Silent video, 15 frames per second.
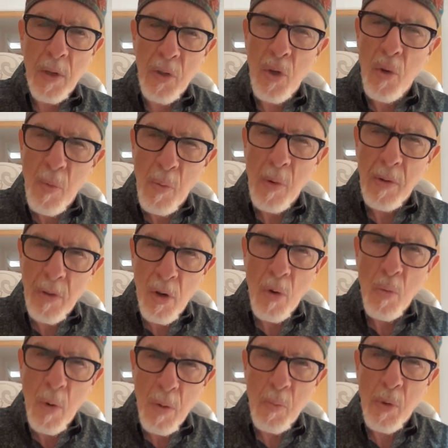Do you know
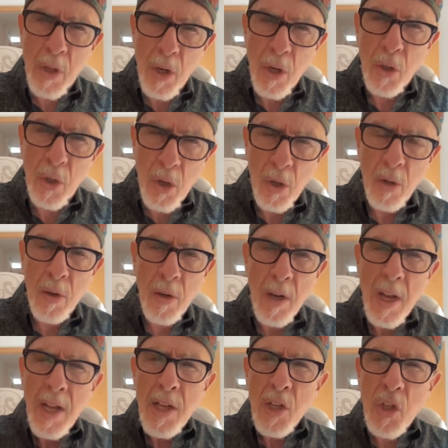what would occur?
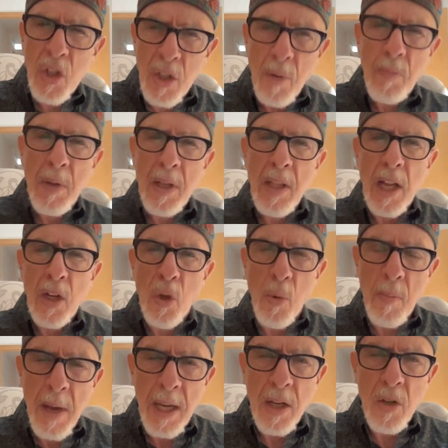Something that
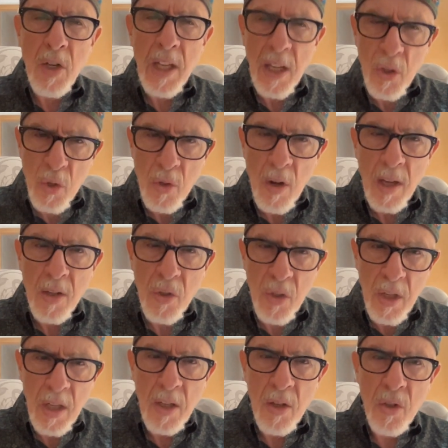humanity has not
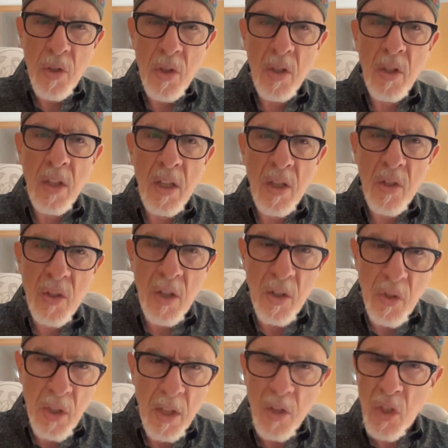seen
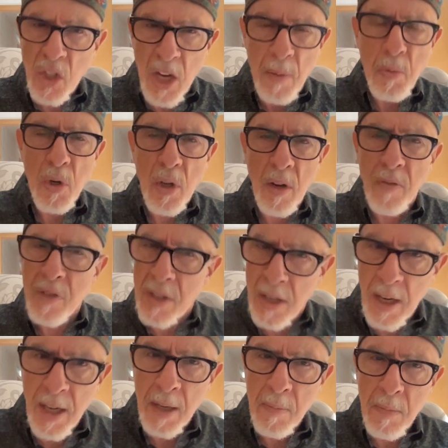since the inception of
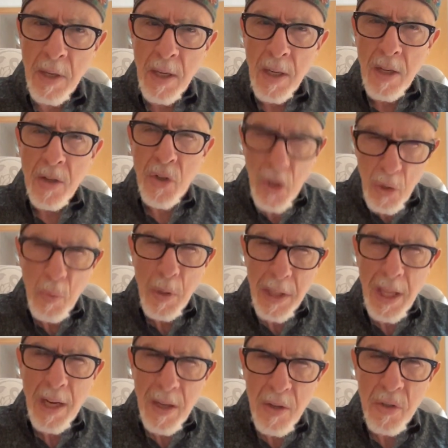time. Do you know what
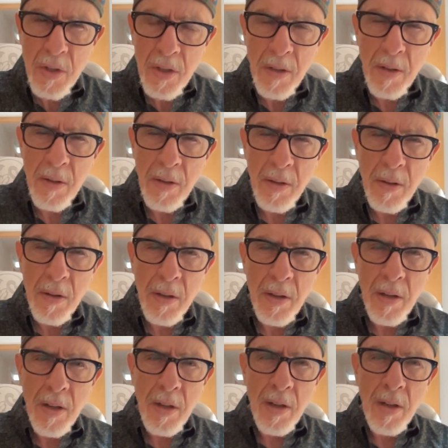that is?
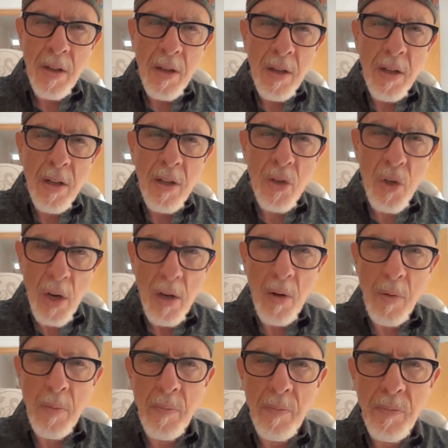
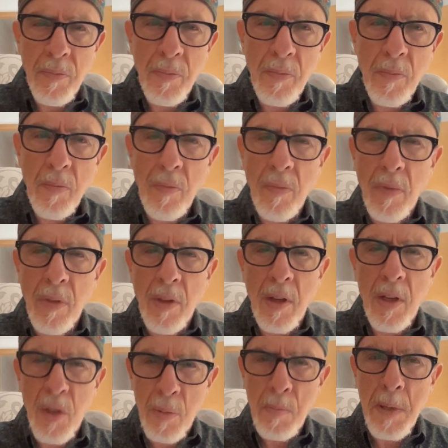Shalom.
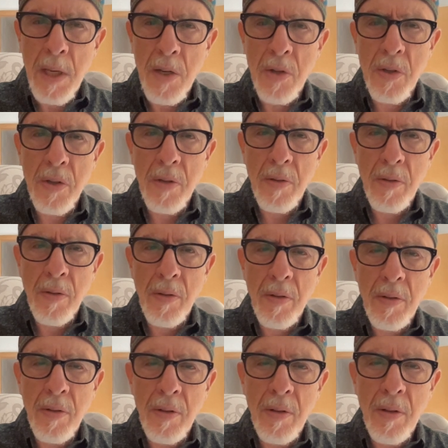It's peace.
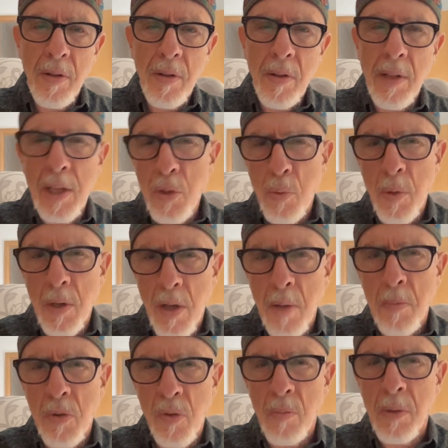That's what
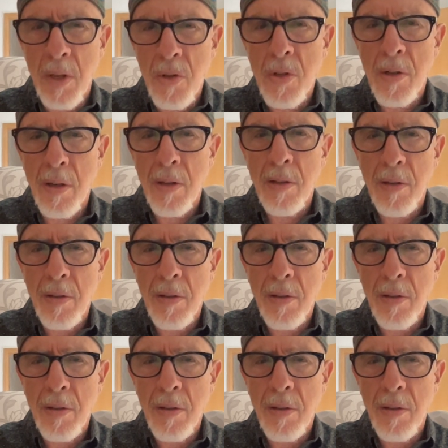comes from listening.